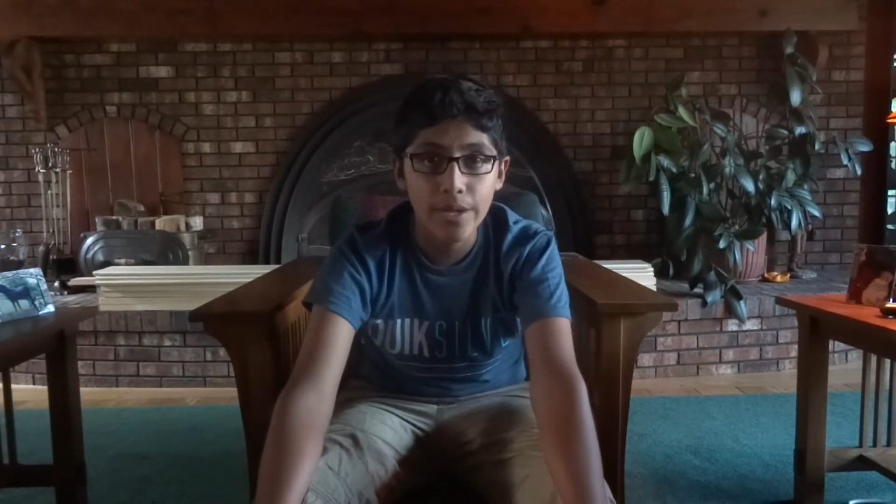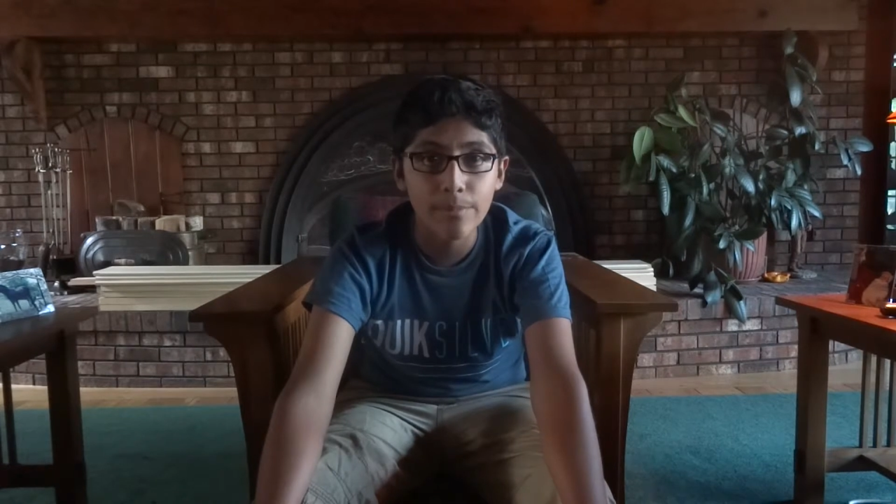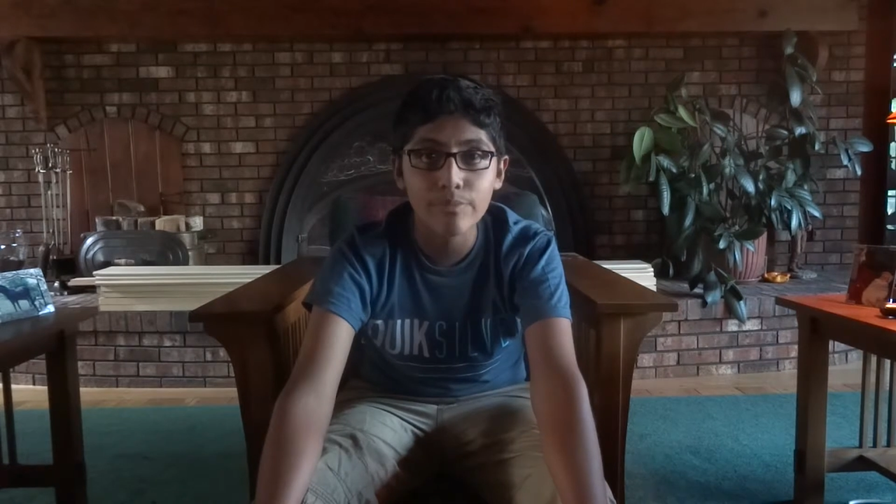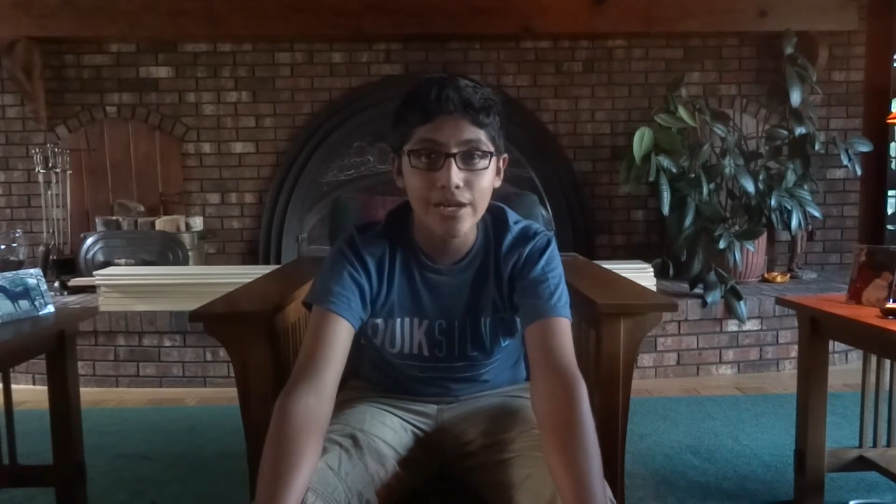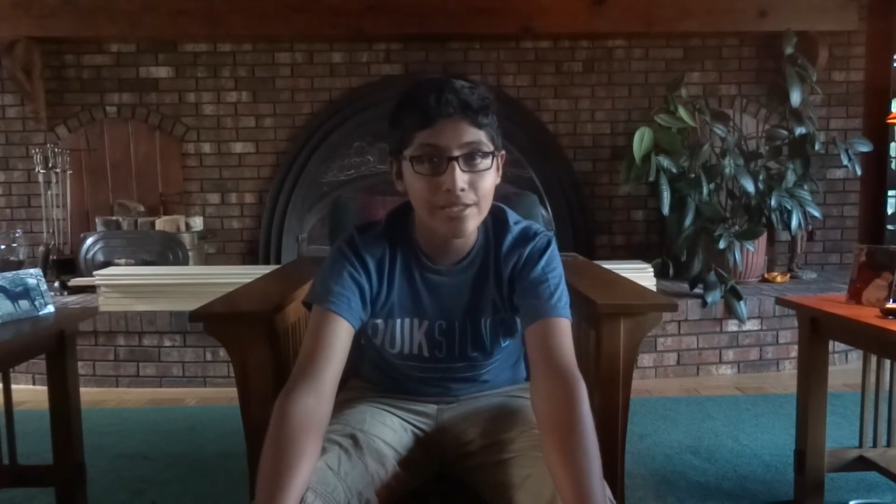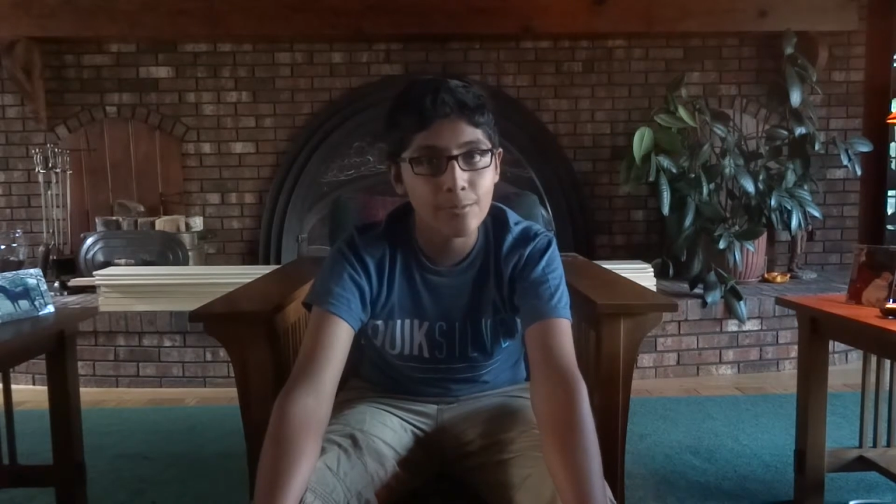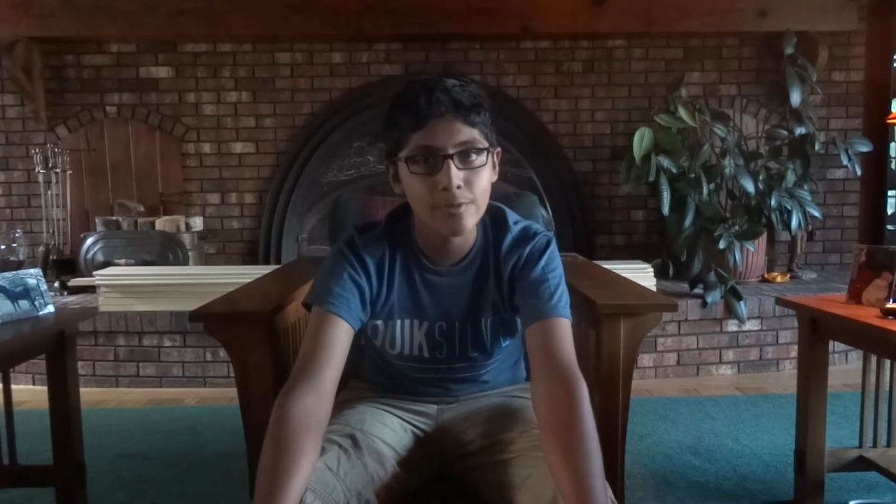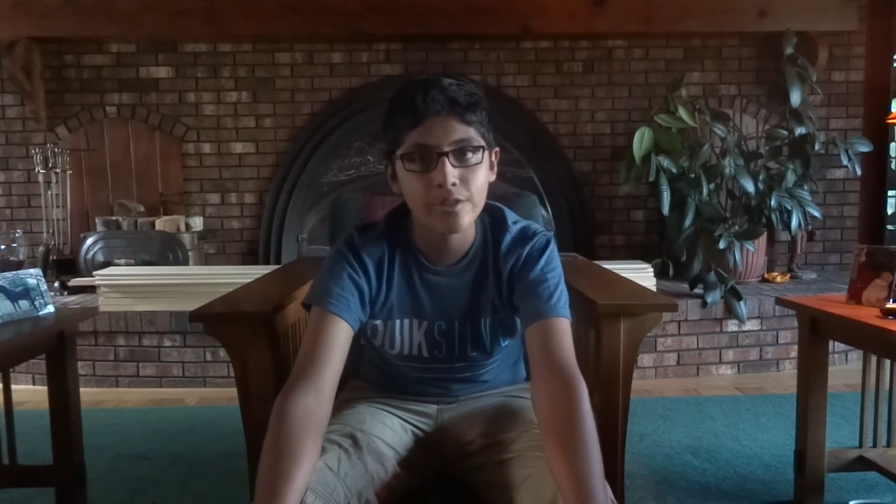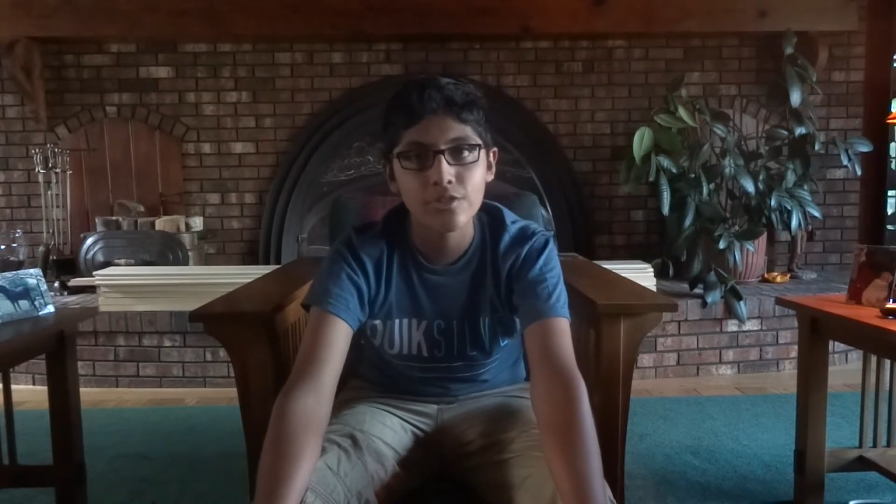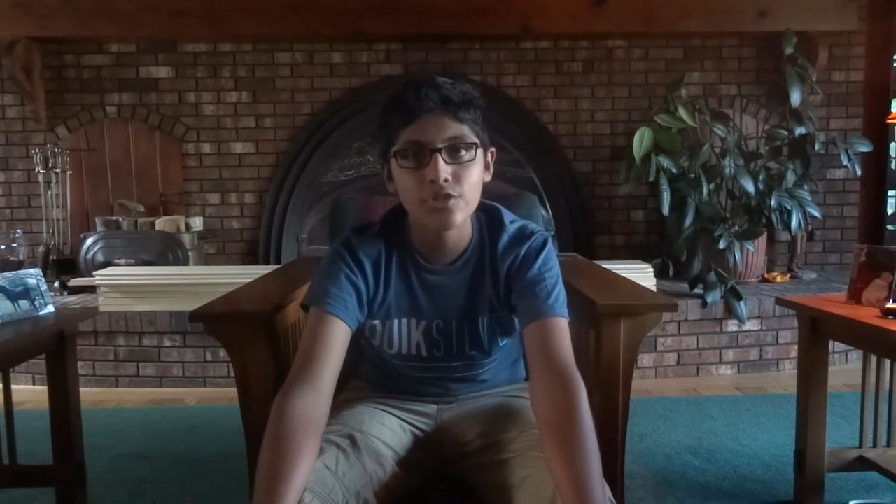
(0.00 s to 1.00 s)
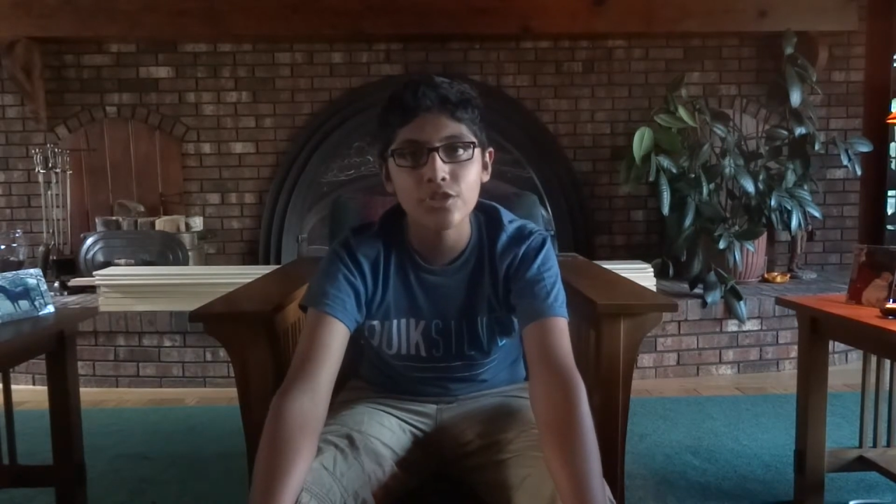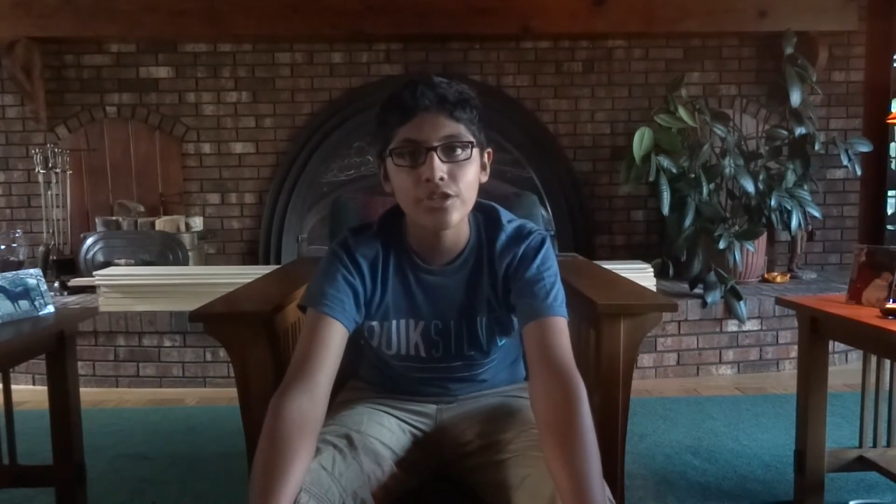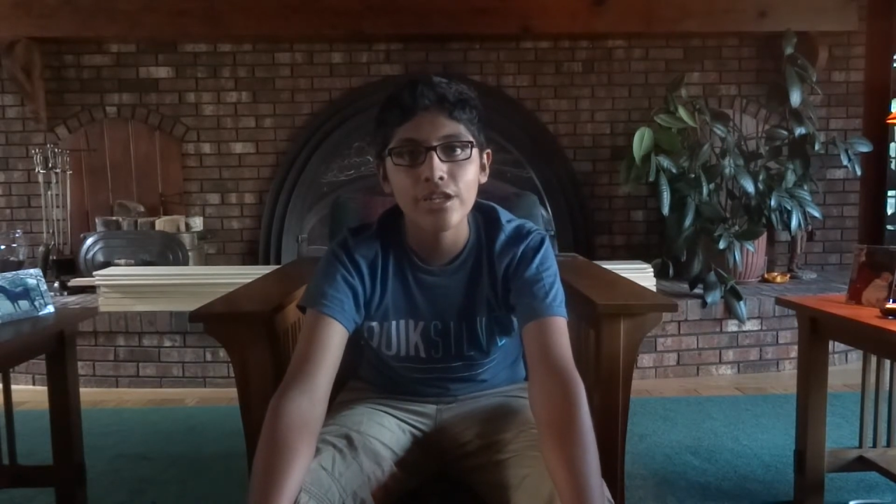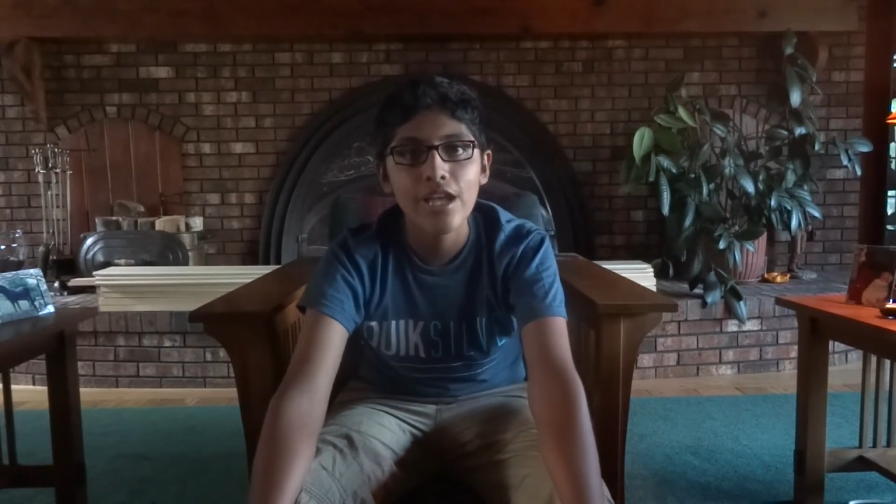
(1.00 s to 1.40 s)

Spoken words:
pregnant with their son,